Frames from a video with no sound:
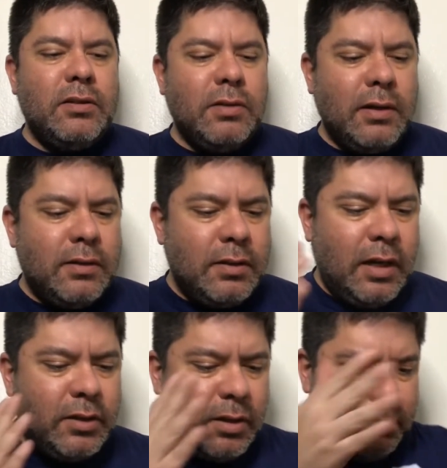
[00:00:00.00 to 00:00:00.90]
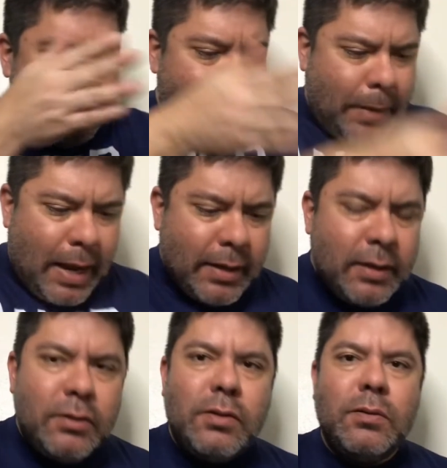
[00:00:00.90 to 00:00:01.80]
So I just I jumped back
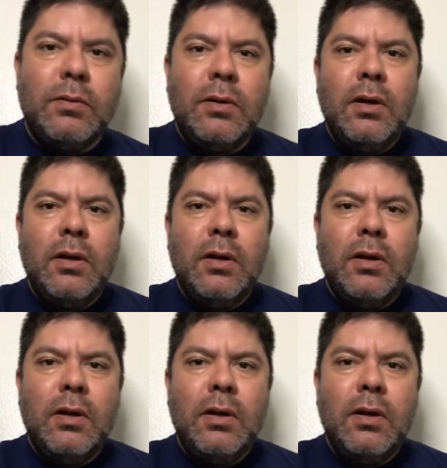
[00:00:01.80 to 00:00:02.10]
into